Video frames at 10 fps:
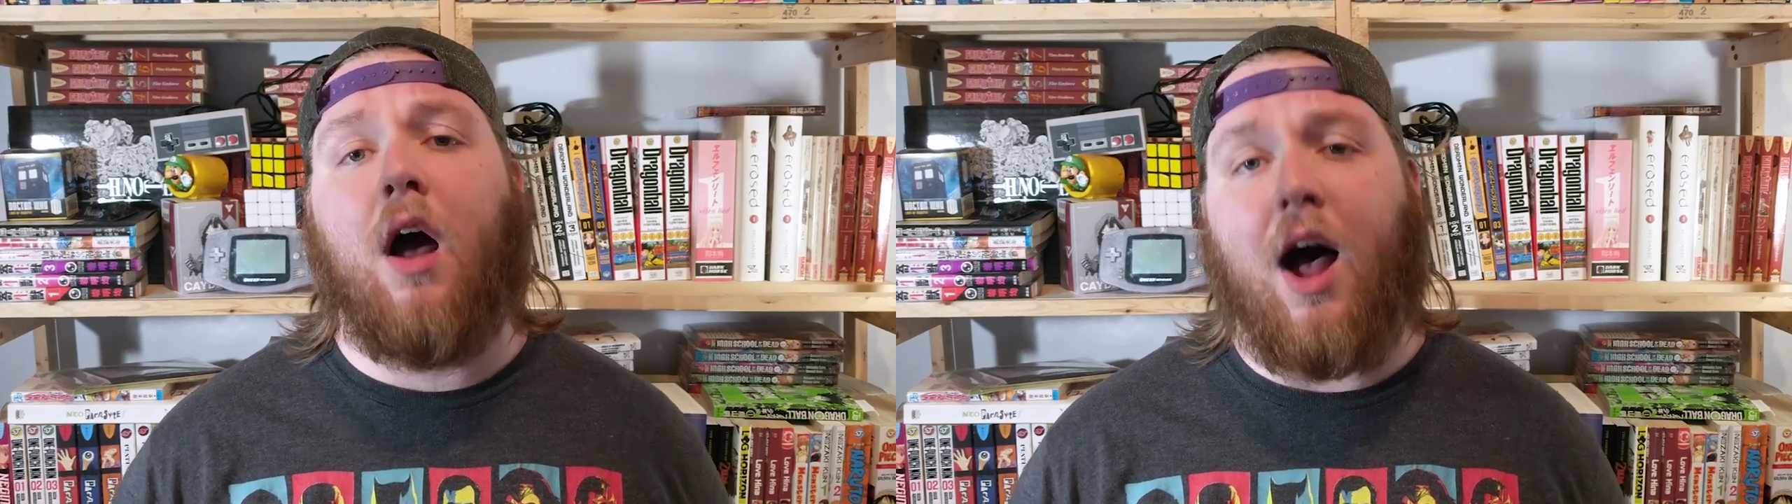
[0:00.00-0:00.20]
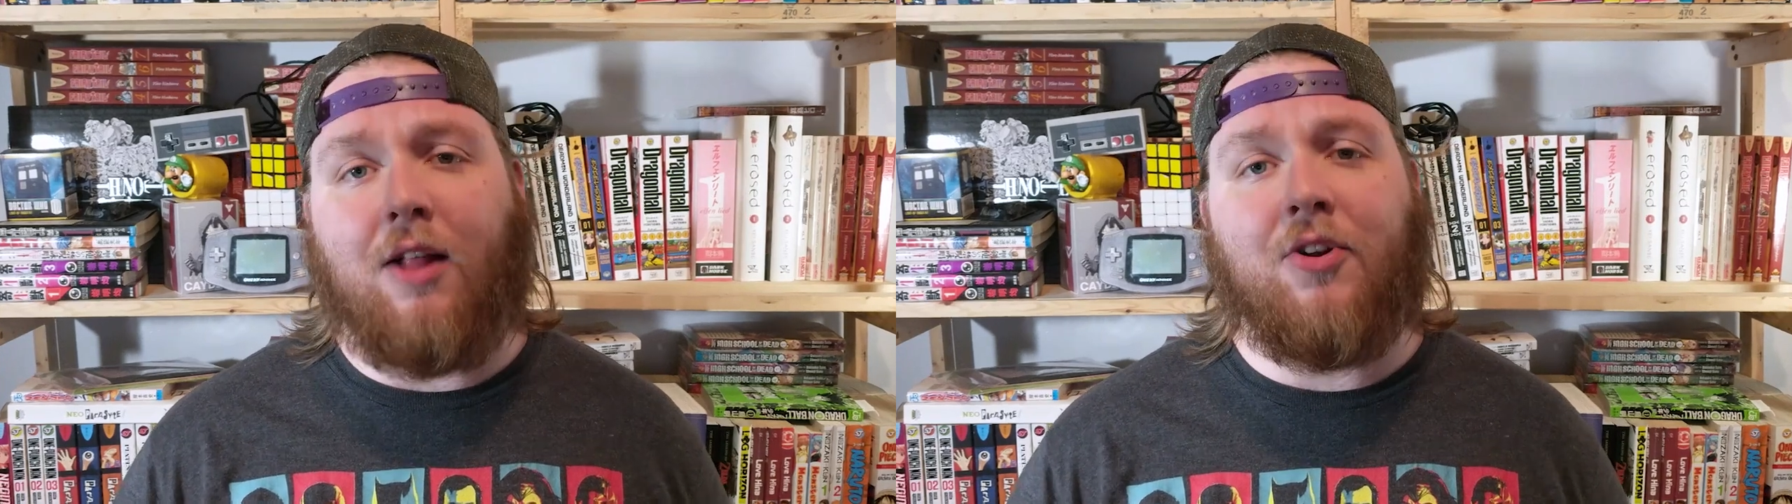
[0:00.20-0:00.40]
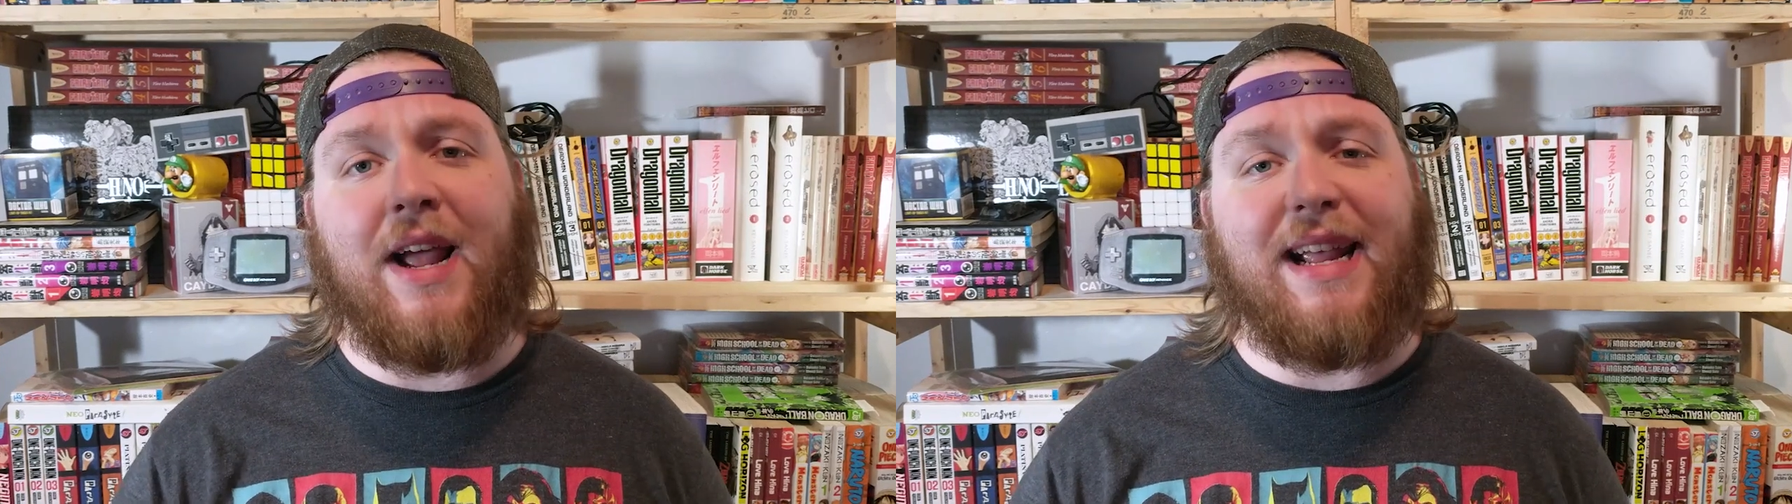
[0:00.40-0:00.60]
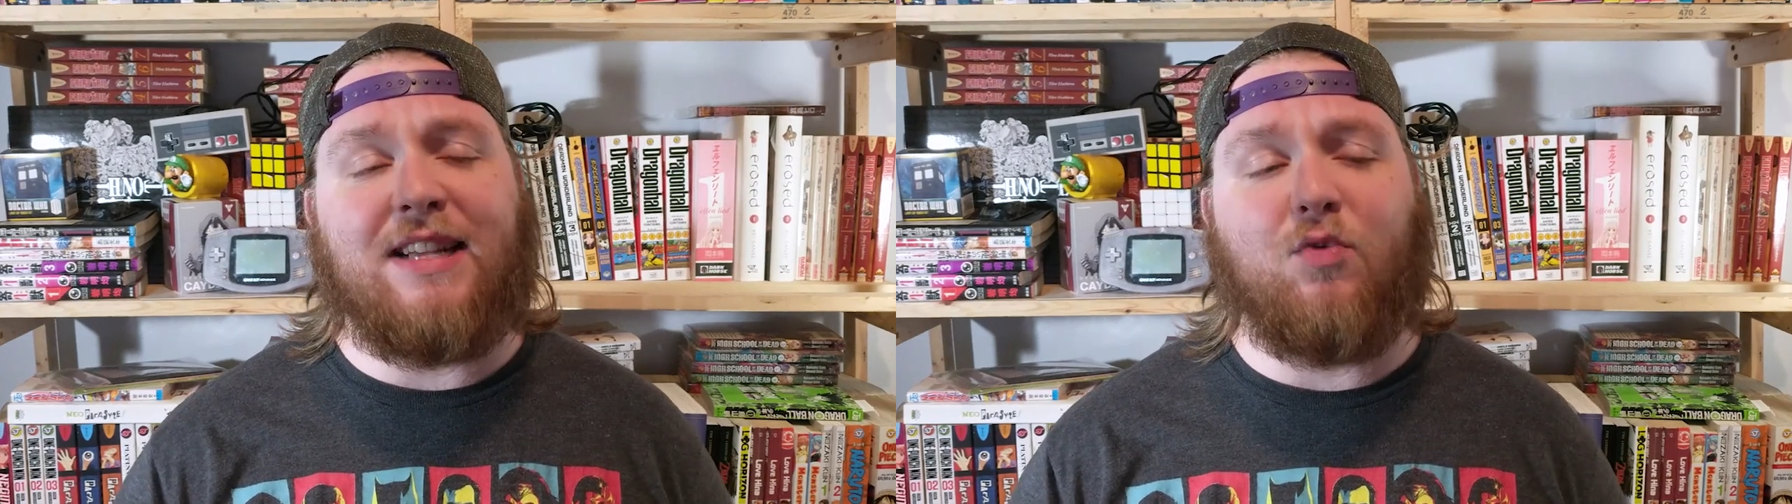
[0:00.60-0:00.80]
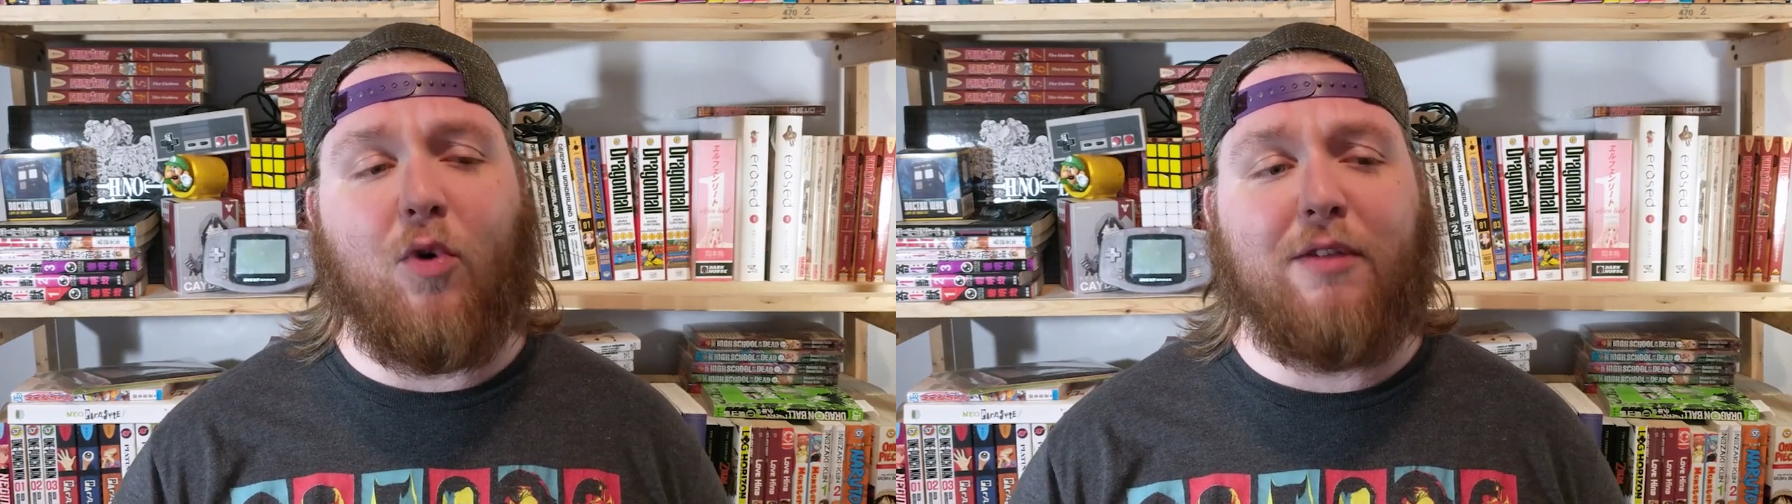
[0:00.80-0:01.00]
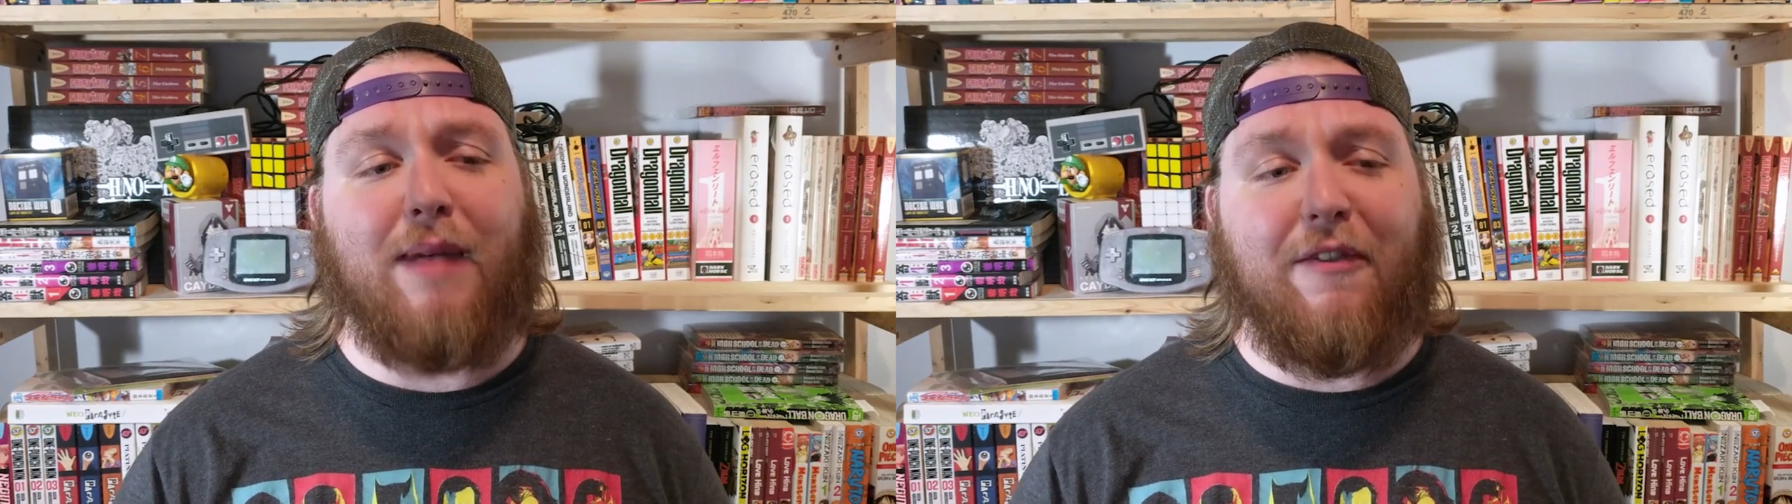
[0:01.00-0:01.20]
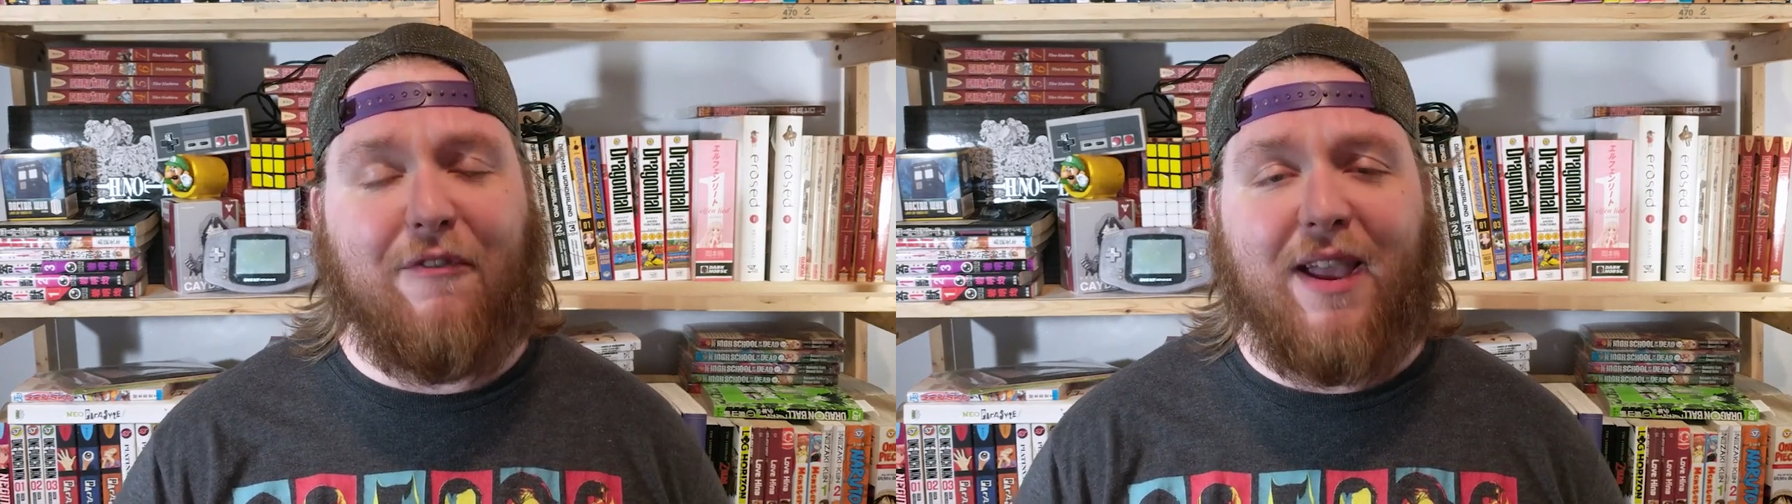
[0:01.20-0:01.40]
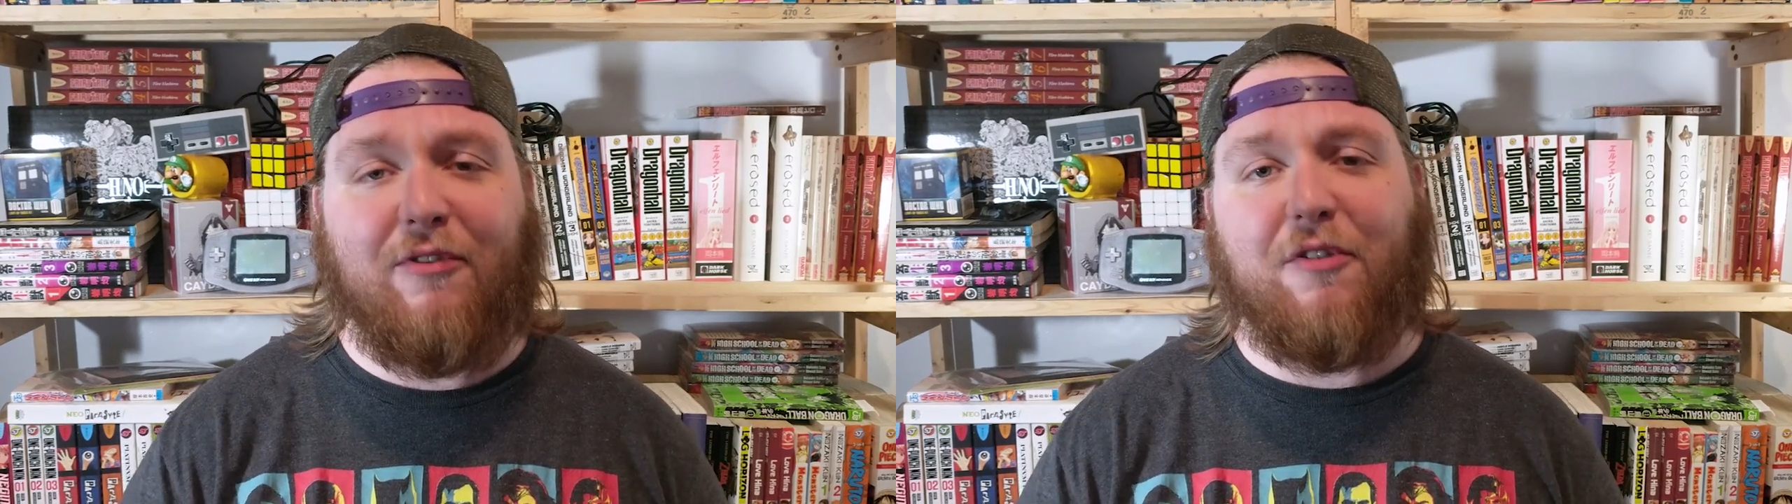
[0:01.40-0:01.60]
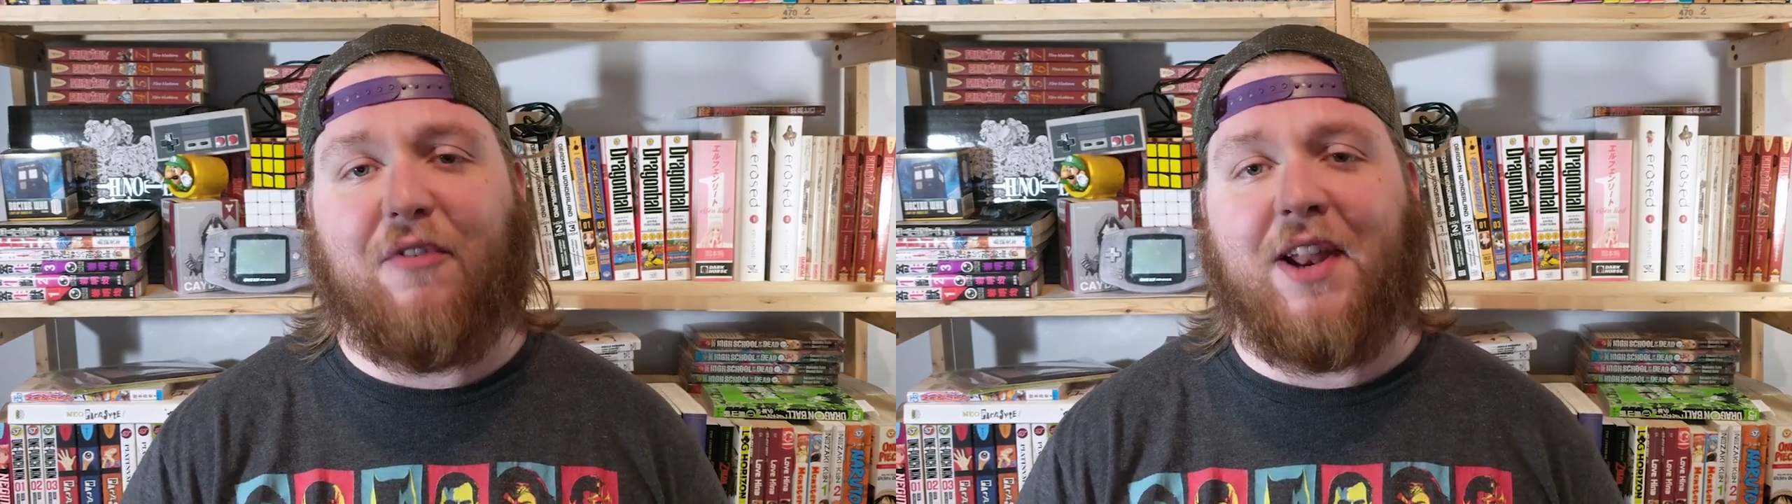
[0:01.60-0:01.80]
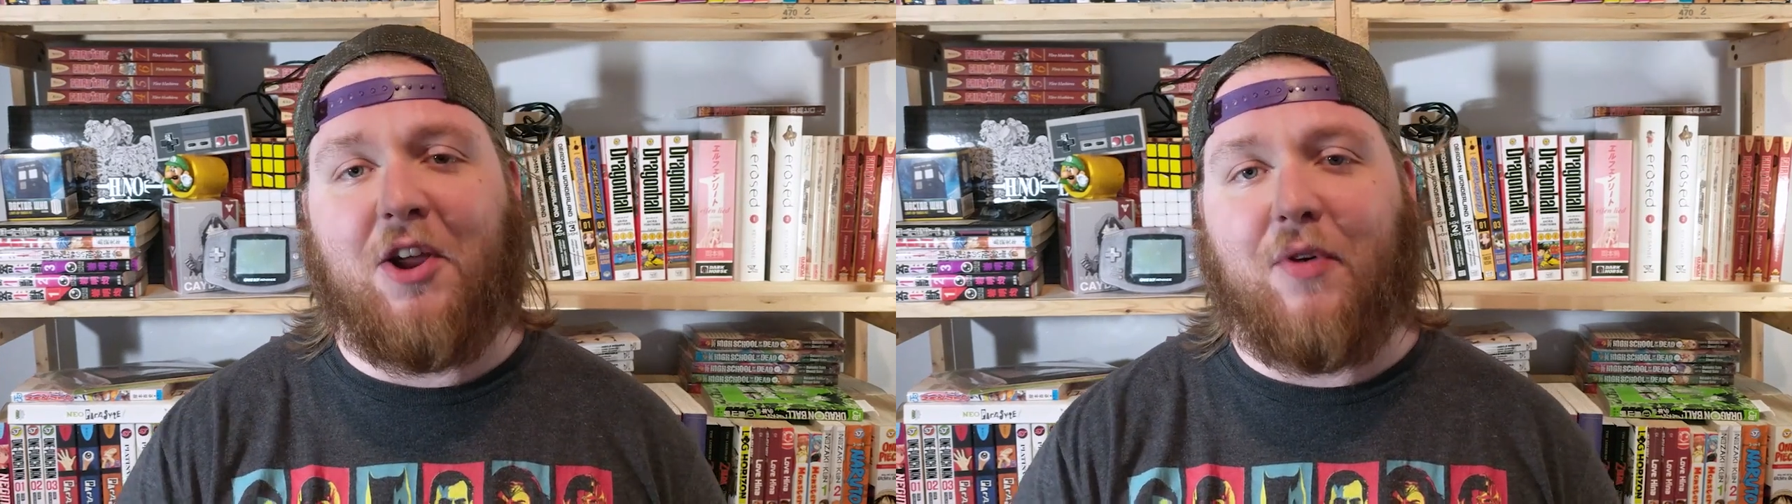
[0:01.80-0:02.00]
Hollow Knight is one of my favorite
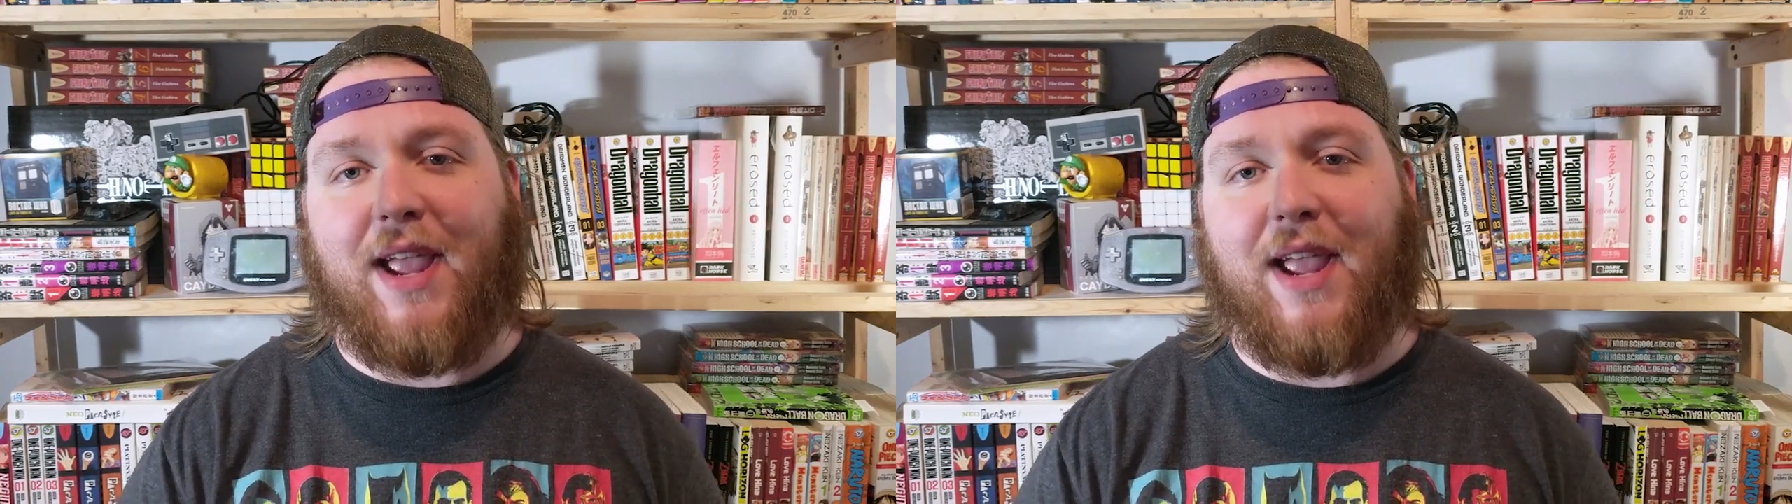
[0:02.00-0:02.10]
video